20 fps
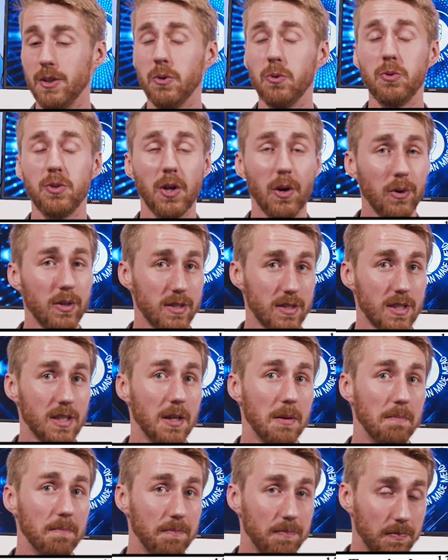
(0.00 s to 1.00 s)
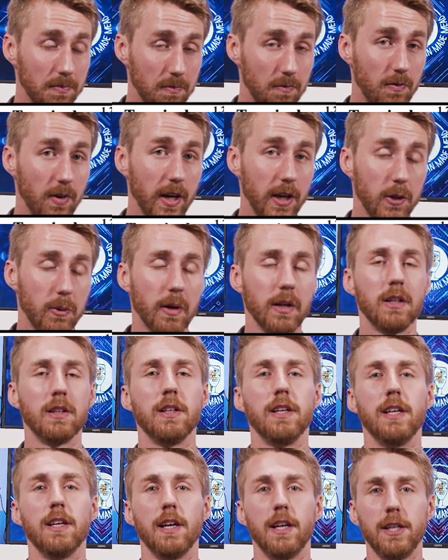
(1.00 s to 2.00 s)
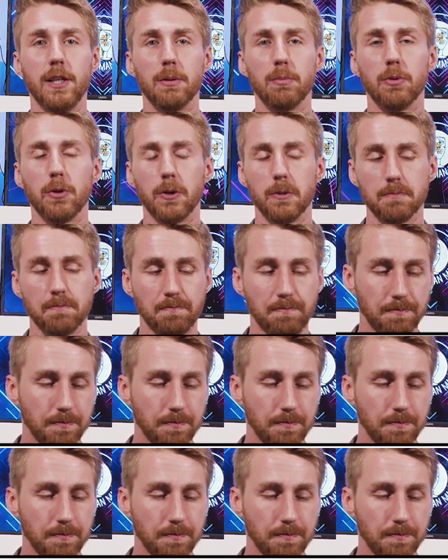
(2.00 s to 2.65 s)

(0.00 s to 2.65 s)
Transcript: you notice them very quickly in your brew.